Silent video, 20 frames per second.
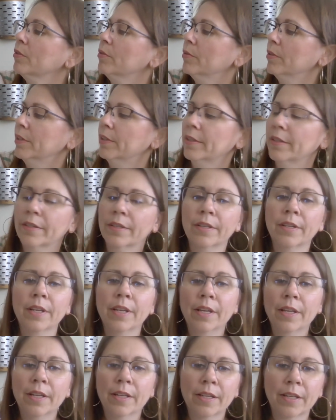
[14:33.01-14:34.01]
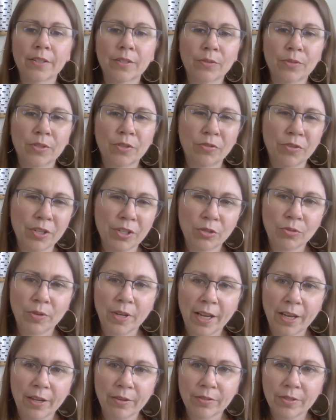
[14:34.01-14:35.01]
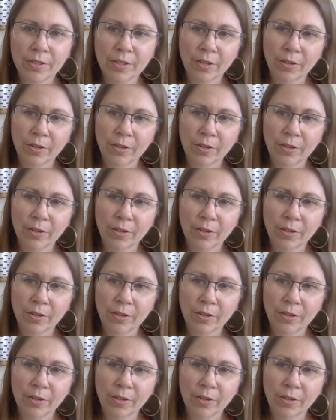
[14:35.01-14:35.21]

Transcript: Because it was 32 counts.